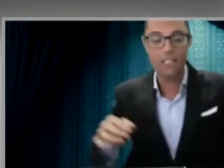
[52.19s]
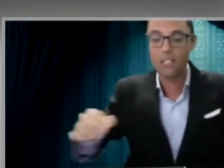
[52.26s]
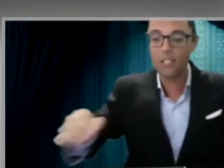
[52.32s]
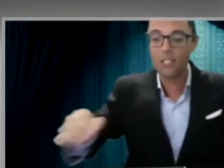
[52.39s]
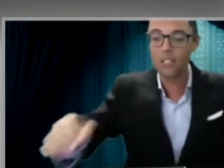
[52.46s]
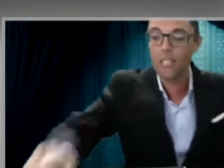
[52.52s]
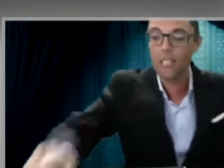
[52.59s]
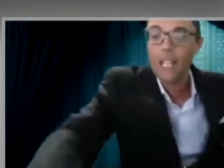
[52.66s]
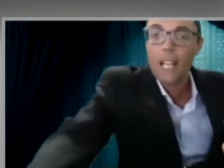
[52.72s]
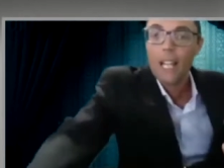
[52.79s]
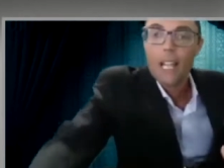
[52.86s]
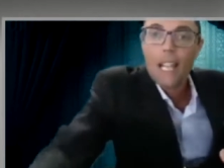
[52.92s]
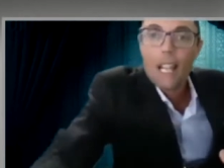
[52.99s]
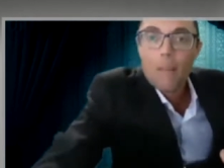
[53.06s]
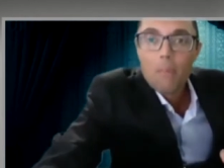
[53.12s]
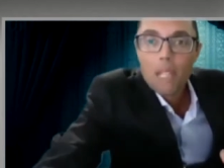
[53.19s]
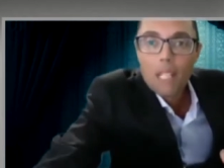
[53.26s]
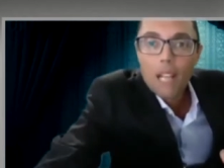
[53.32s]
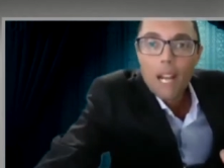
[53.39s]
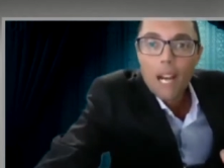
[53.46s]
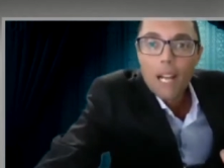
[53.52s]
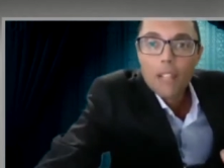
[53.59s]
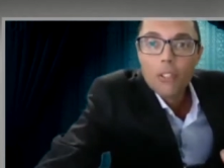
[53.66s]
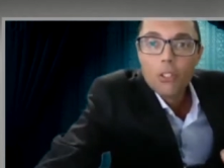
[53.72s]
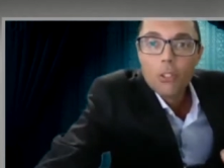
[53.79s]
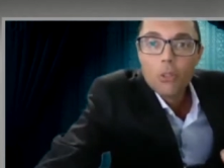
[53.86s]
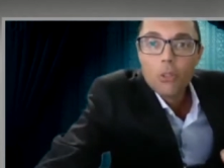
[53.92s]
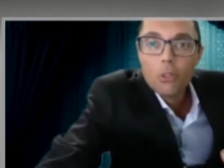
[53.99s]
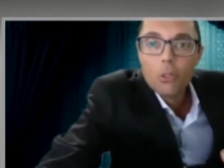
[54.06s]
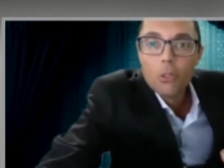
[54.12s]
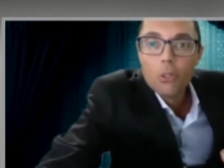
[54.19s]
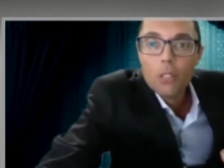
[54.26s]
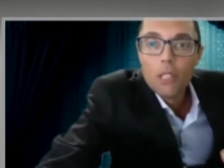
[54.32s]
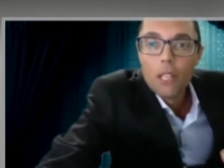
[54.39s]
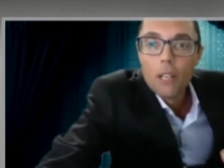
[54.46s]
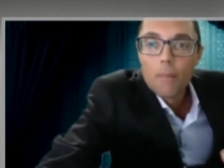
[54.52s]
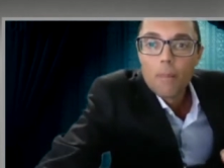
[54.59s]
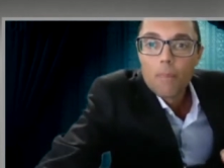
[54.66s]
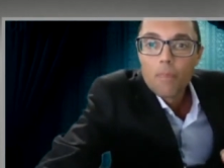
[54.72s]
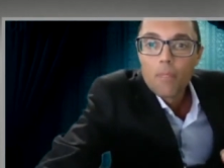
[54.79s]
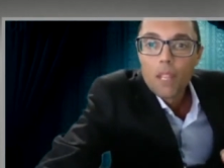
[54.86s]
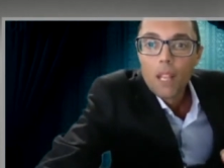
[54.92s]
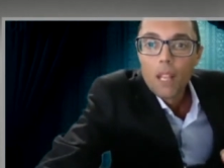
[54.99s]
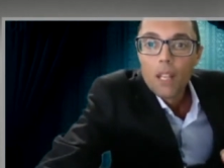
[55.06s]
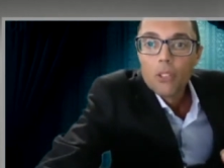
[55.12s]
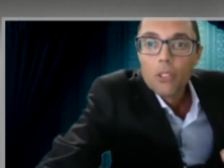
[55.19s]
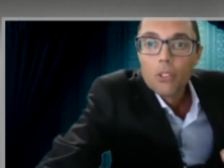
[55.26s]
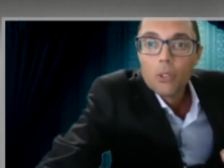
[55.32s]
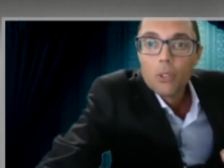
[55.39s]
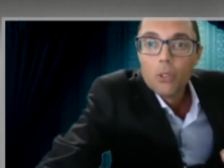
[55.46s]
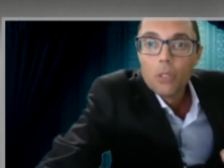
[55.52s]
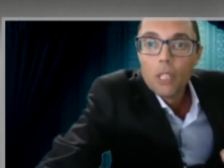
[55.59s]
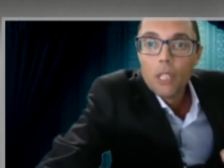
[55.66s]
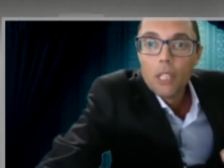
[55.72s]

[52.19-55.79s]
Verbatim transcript: So let me add you to the to the